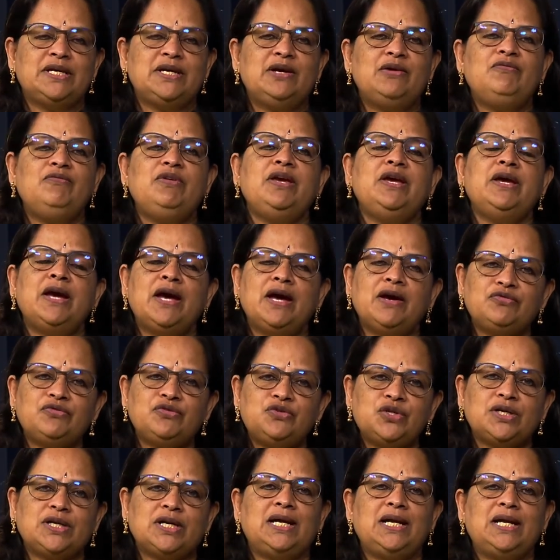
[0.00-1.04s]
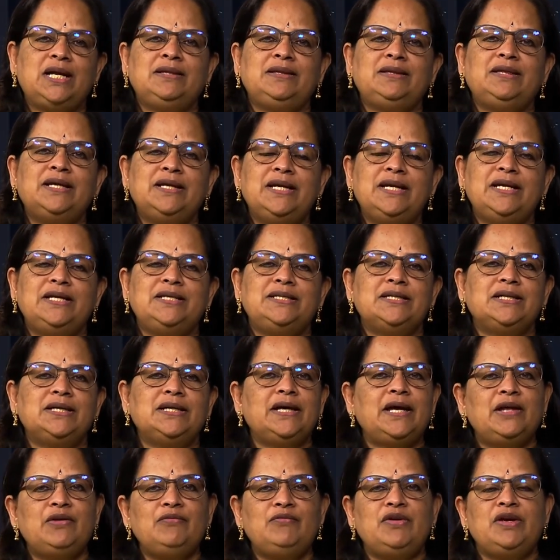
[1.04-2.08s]
We have to collect the data
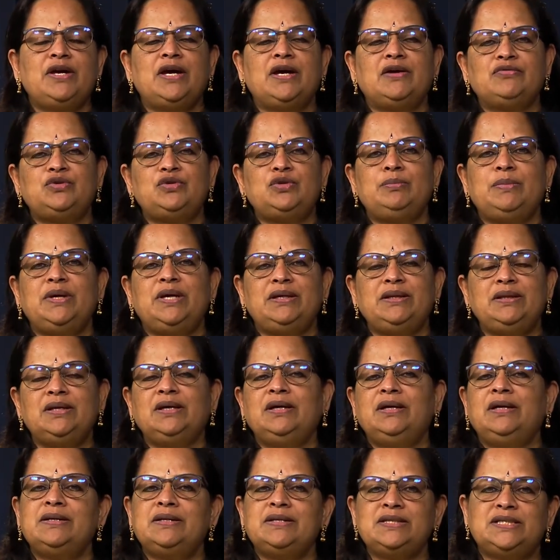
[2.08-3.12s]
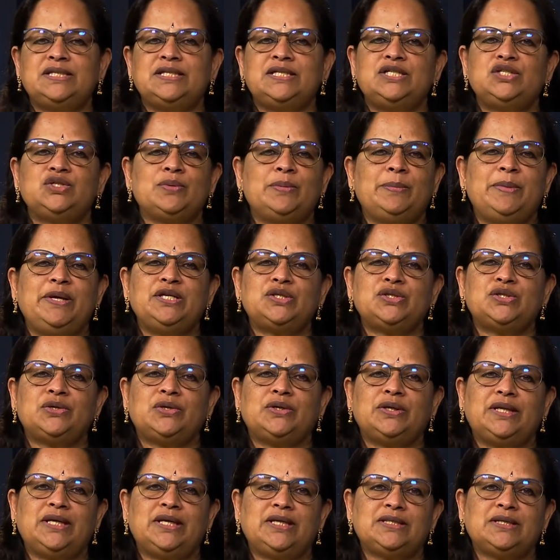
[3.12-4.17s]
and we have to make the research based
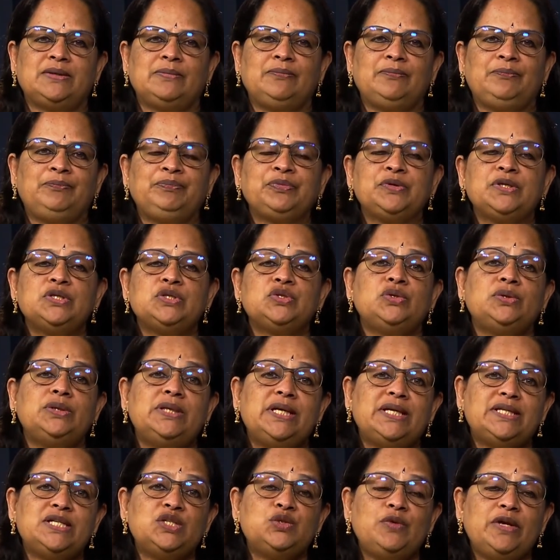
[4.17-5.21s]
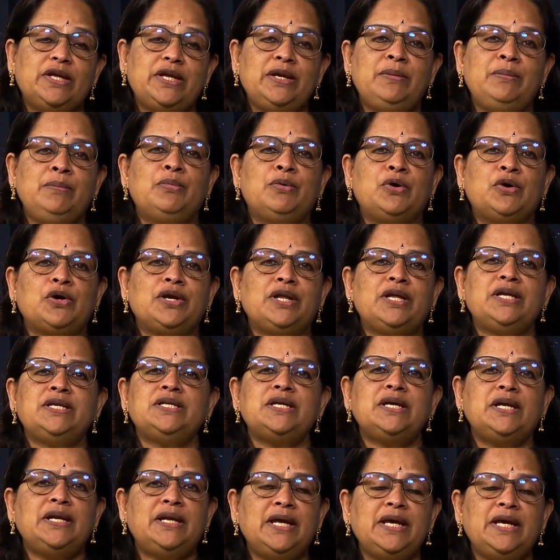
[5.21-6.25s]
on that. So that is very important.
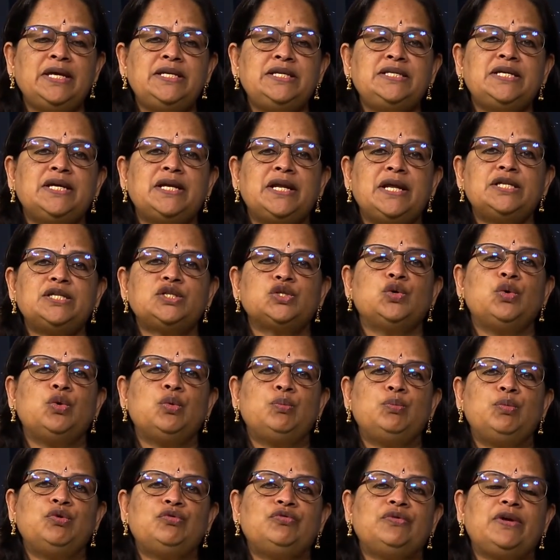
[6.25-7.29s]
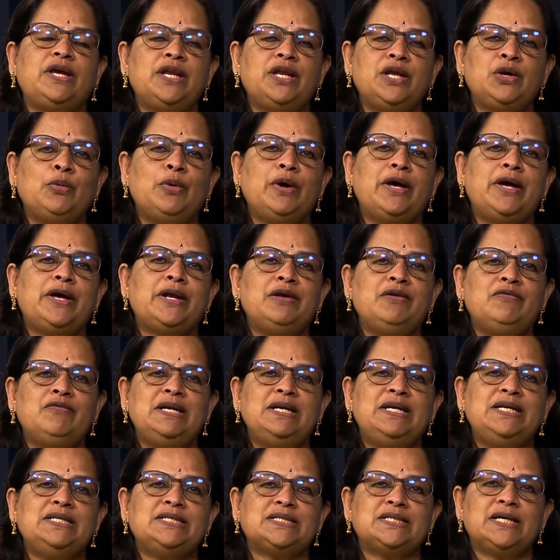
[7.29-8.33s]
Nature and scope of inquiry will
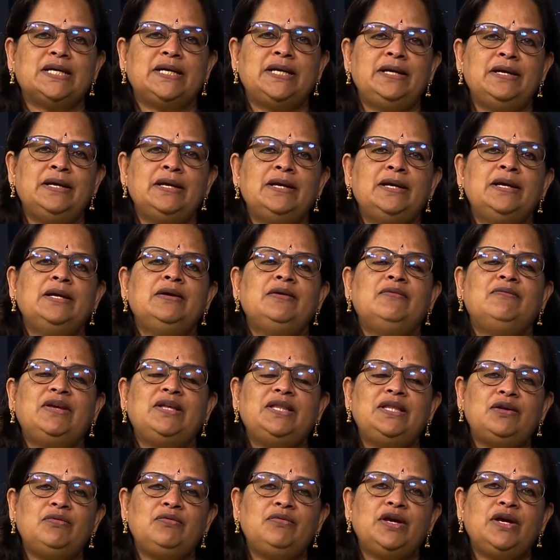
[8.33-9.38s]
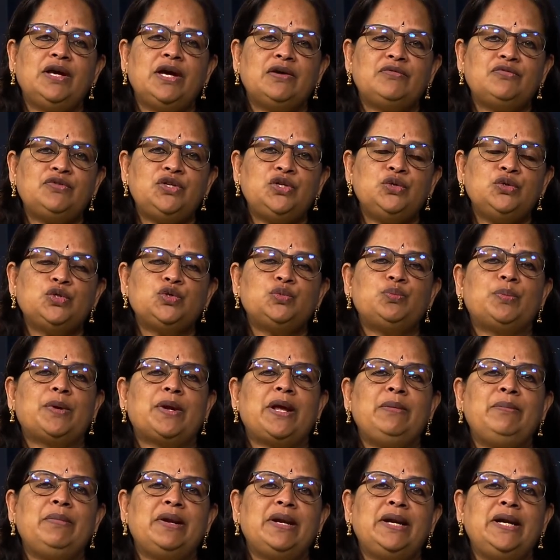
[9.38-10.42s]
decide whether we have to use
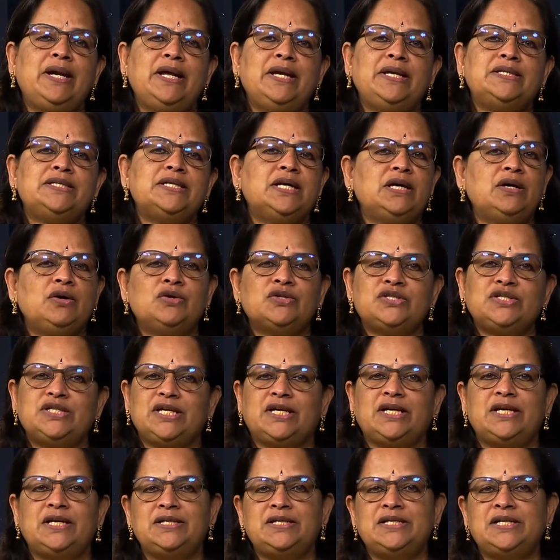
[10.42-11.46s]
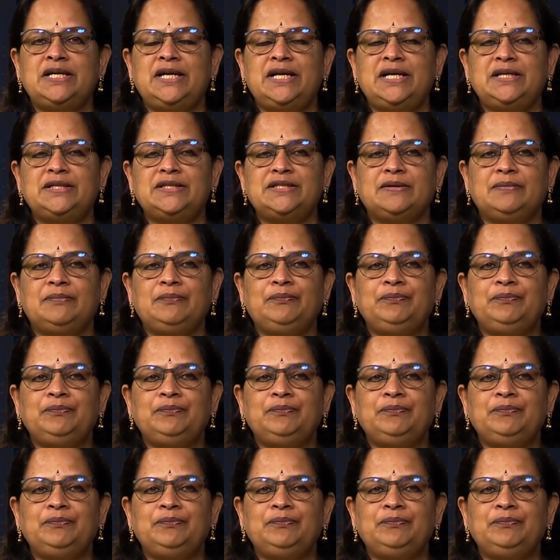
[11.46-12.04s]
primary data or secondary data.